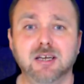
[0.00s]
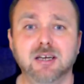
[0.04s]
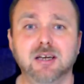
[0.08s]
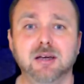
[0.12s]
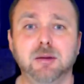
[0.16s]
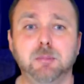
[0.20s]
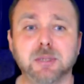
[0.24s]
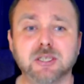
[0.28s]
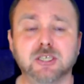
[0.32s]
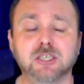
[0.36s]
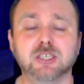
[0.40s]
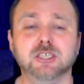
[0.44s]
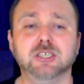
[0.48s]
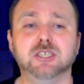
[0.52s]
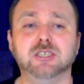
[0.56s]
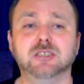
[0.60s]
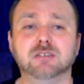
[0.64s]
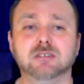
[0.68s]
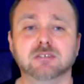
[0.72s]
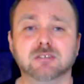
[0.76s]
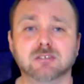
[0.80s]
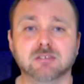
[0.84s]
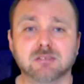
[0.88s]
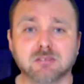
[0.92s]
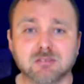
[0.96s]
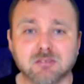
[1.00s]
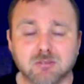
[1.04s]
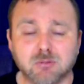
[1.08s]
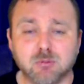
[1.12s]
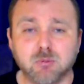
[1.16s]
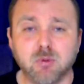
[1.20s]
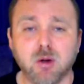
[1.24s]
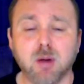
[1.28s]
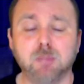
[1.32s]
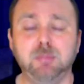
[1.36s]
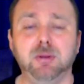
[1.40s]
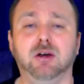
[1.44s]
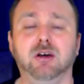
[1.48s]
but just
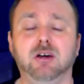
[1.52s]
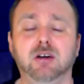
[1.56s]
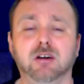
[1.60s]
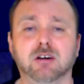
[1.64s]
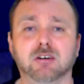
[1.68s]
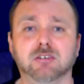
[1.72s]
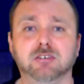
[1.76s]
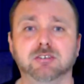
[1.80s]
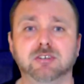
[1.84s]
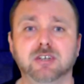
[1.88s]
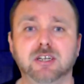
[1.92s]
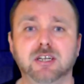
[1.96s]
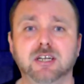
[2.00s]
rub it off.